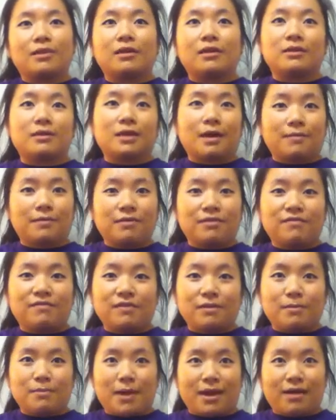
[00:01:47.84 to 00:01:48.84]
in-depth
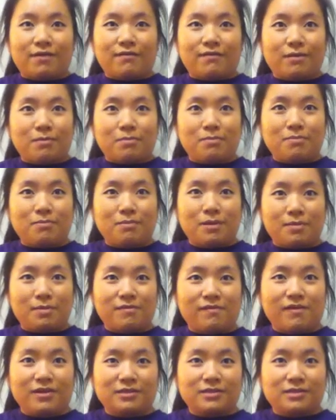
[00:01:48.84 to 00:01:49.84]
feedback from my
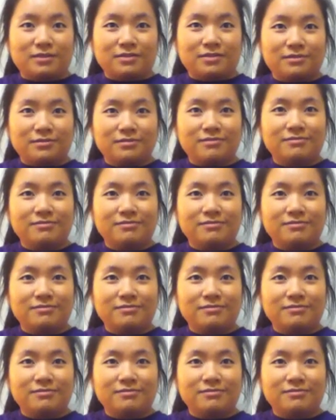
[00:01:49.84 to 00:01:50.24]
professor.